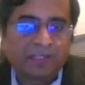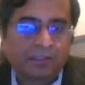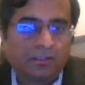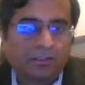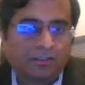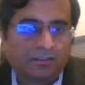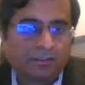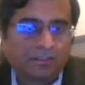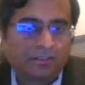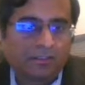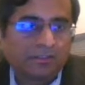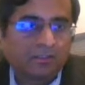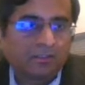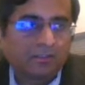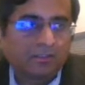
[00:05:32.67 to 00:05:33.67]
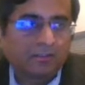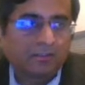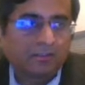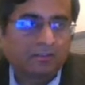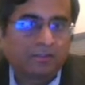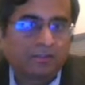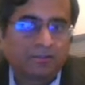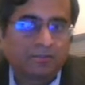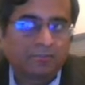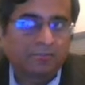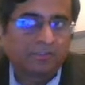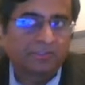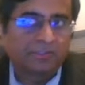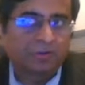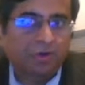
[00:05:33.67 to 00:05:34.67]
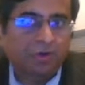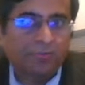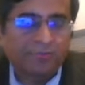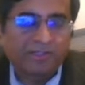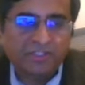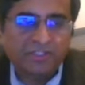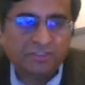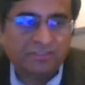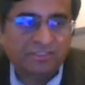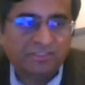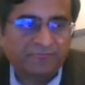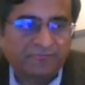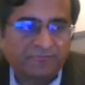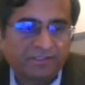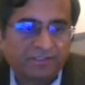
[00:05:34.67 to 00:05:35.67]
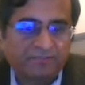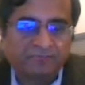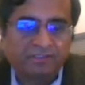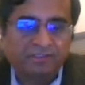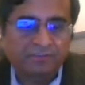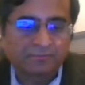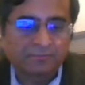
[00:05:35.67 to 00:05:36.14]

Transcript: run operations effectively.